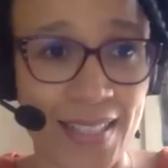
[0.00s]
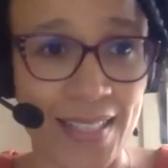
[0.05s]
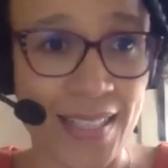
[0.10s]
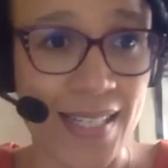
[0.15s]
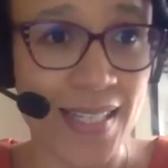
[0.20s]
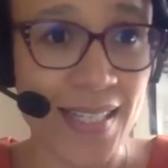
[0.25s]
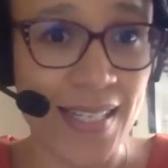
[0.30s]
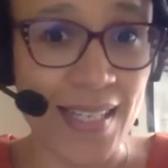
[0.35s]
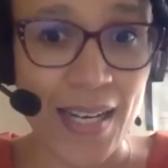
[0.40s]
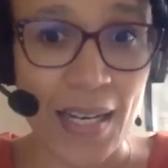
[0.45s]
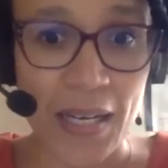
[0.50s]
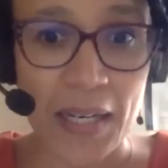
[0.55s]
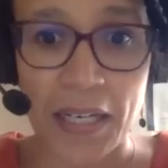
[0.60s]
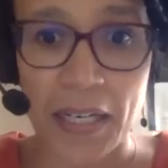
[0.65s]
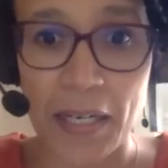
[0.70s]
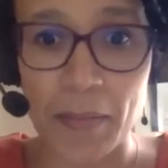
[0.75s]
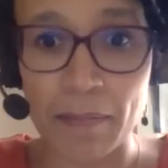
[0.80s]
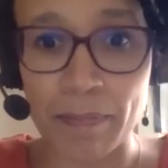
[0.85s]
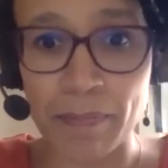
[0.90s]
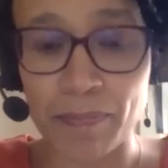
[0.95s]
this.
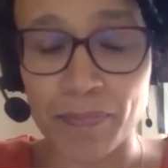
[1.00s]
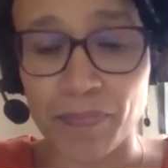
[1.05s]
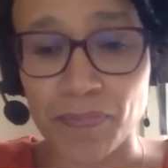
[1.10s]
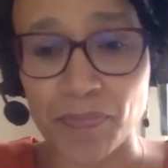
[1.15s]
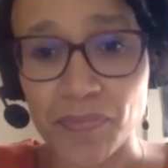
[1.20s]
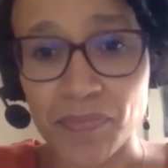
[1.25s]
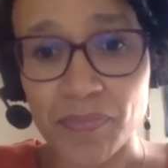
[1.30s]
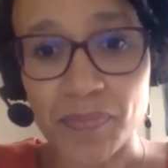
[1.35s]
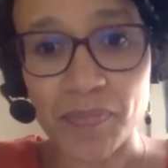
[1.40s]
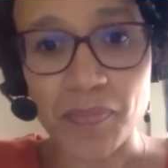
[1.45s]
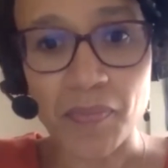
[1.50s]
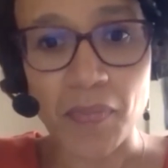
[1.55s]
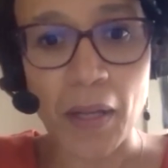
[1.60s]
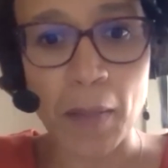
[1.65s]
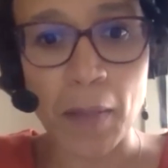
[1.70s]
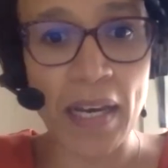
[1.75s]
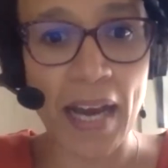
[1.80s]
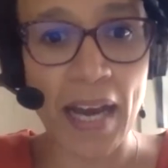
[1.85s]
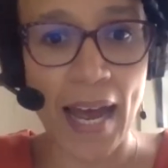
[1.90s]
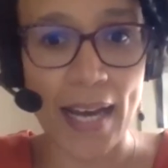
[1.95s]

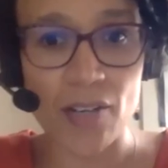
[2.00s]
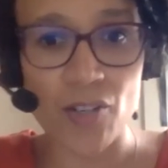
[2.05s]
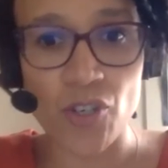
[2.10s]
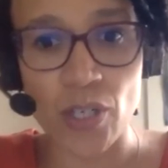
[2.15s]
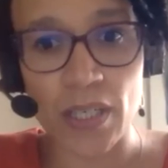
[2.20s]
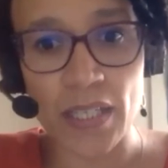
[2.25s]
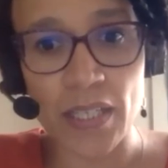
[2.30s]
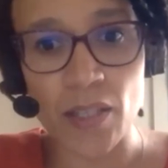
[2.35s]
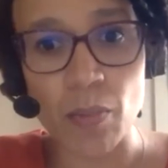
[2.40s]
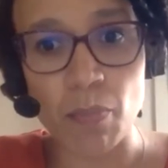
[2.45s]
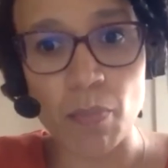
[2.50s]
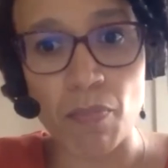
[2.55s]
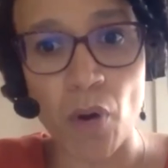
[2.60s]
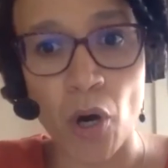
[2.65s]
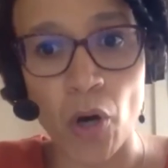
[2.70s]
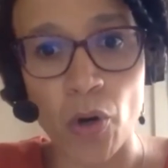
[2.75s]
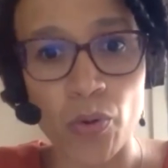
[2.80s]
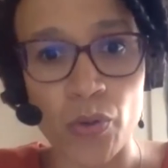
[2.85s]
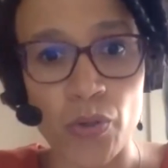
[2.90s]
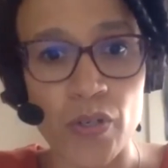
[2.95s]
But actually the
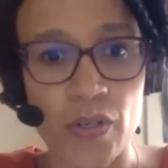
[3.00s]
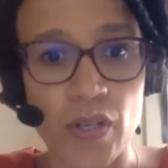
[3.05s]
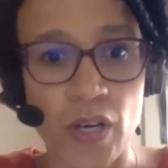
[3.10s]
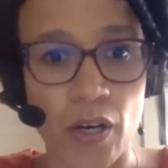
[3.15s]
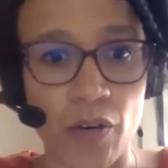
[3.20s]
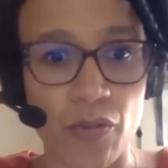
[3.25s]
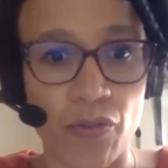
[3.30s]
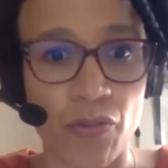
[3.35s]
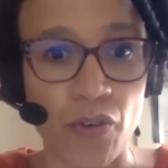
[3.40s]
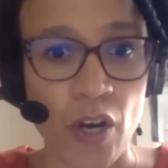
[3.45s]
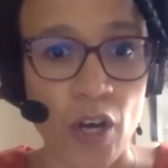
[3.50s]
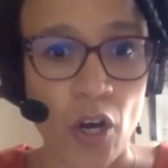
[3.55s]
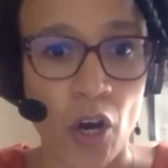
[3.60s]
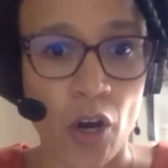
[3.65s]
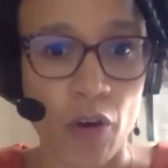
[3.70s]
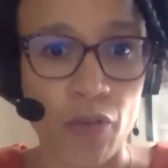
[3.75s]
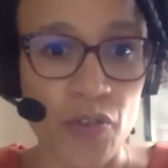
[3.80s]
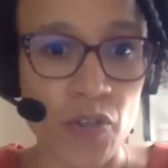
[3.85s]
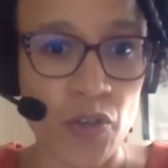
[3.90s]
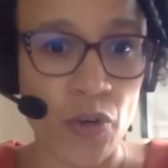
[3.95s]
modes of
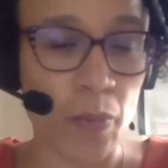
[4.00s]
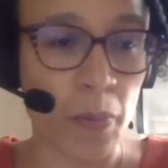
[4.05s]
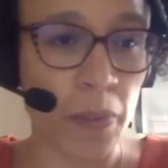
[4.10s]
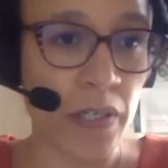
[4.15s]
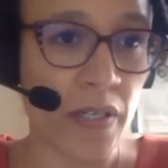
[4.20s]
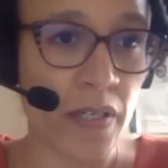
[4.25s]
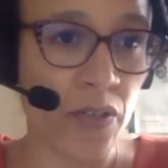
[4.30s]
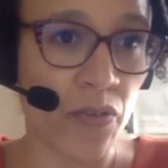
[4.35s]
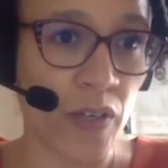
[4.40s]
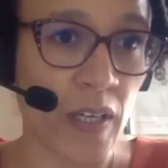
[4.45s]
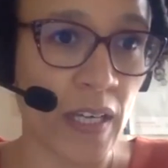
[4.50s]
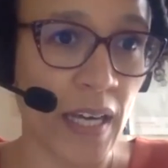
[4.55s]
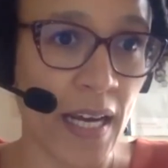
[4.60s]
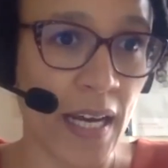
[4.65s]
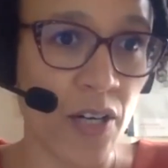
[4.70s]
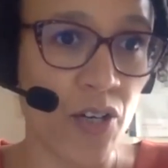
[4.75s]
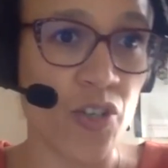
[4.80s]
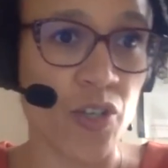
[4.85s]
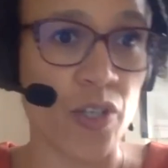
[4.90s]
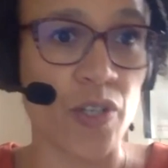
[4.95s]

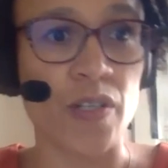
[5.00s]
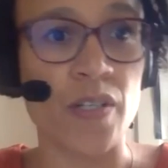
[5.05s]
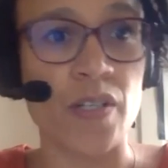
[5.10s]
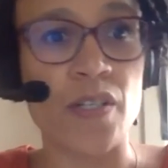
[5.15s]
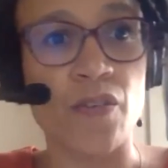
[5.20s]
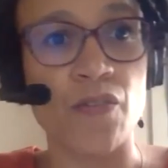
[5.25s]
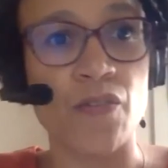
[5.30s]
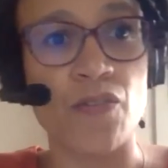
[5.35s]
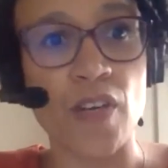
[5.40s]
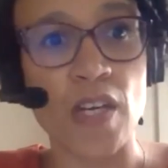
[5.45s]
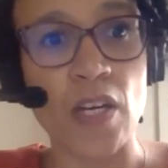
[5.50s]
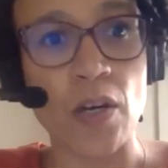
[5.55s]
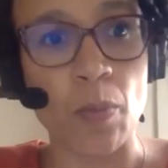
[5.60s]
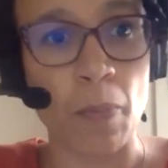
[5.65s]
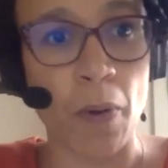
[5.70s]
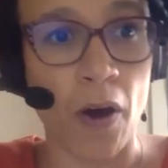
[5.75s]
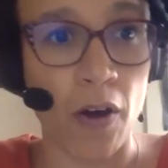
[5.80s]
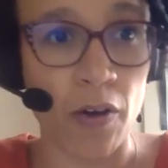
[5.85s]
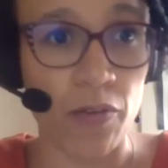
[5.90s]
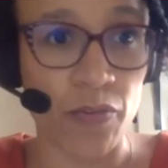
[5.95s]
surplusification, the severe
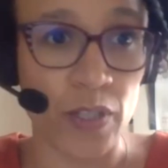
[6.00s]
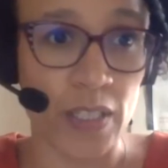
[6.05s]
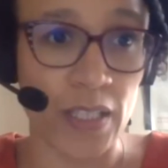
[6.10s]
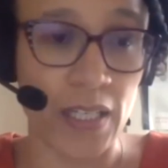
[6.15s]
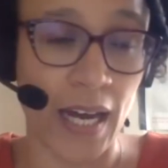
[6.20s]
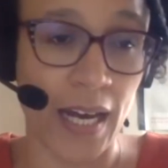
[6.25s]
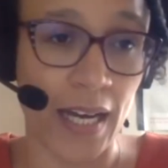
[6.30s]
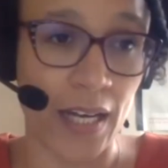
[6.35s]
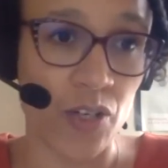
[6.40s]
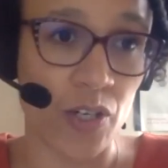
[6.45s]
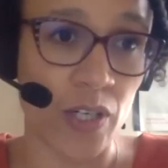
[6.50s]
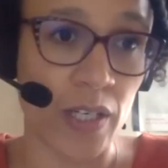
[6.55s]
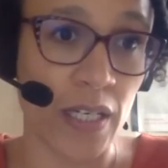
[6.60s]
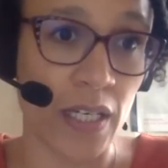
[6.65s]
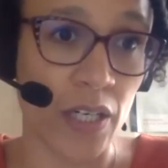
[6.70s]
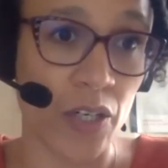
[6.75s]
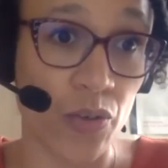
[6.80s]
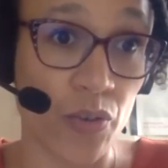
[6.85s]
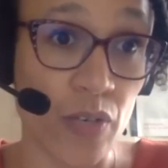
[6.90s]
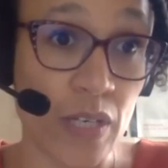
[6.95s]
poverty actually
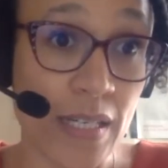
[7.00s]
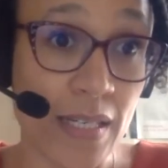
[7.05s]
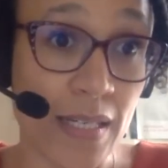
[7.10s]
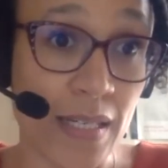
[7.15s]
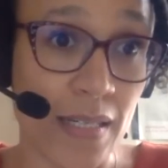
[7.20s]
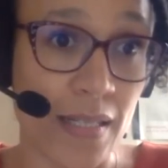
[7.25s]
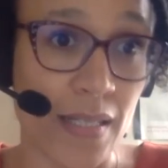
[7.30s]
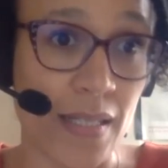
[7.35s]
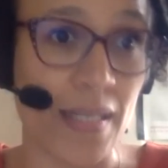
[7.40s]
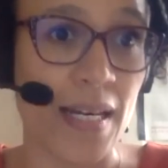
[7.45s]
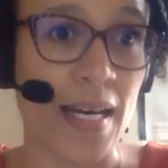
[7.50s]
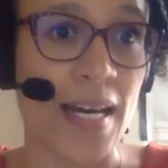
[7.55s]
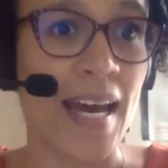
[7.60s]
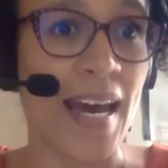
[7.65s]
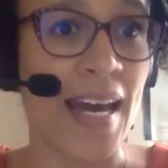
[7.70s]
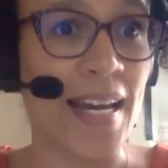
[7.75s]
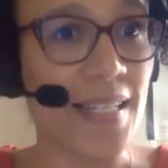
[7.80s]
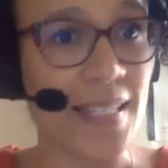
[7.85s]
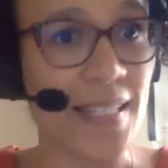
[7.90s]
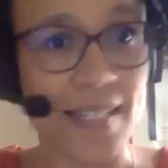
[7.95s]
increases
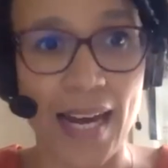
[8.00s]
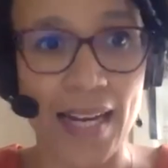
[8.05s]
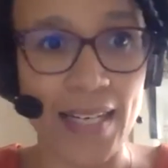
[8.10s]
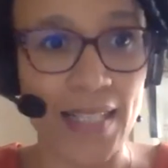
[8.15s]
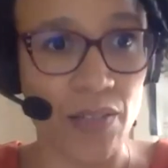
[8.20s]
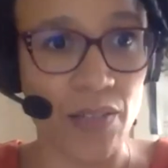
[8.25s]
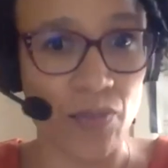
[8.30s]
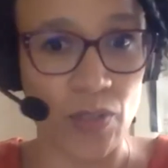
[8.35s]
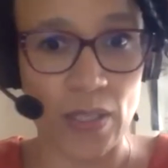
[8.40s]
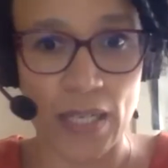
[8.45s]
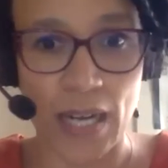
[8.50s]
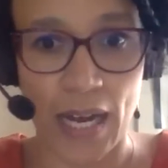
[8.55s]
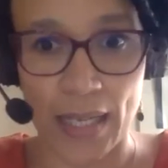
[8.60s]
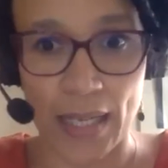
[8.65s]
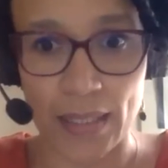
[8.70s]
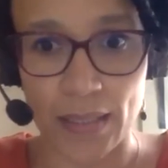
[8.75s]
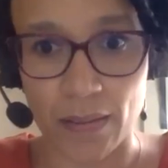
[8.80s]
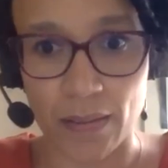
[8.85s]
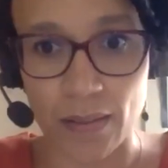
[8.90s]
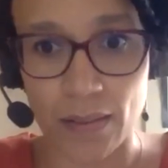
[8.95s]
and is not even
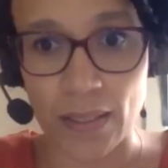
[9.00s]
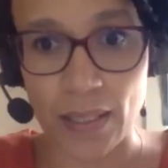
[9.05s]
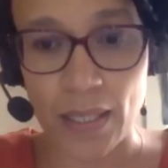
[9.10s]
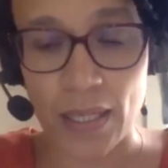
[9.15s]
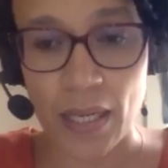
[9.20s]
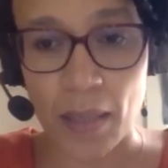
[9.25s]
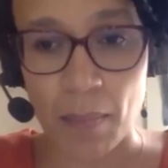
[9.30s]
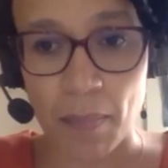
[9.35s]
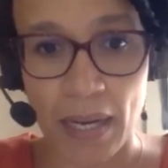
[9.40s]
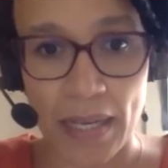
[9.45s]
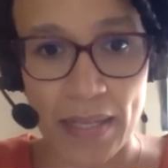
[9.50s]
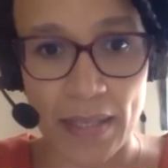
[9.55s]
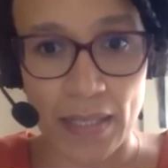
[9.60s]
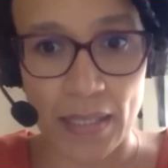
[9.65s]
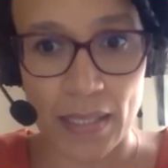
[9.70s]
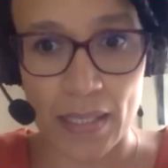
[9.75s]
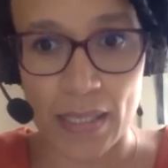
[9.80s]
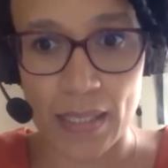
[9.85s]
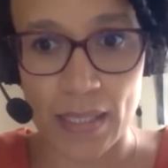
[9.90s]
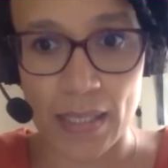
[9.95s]
tackled by
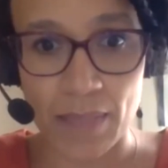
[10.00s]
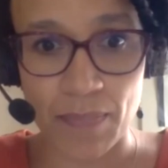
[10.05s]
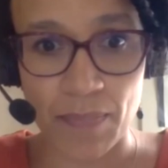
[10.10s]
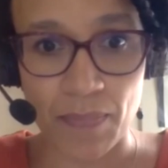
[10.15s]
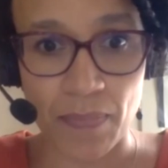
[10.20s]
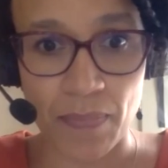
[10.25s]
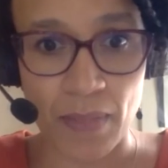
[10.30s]
this.